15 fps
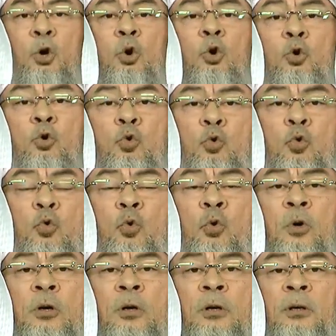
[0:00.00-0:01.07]
who
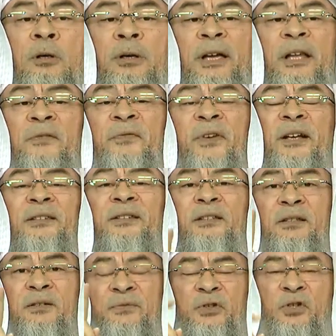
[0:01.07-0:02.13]

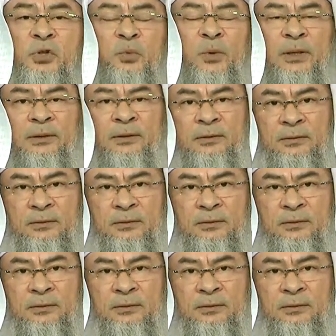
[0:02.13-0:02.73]
infected the first one?